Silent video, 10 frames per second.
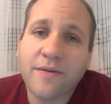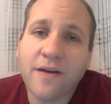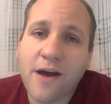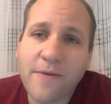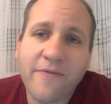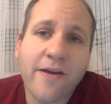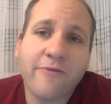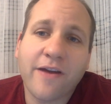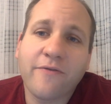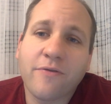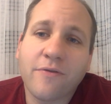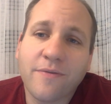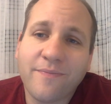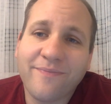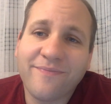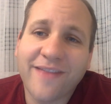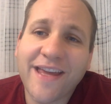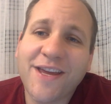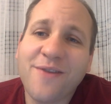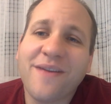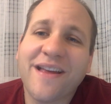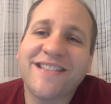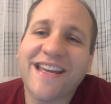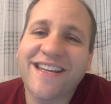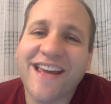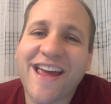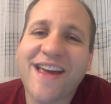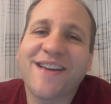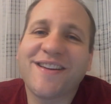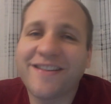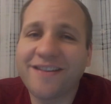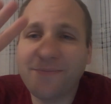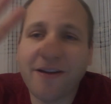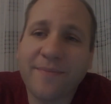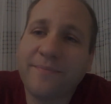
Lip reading: I'd be very grateful. Thank you and take care. Goodbye.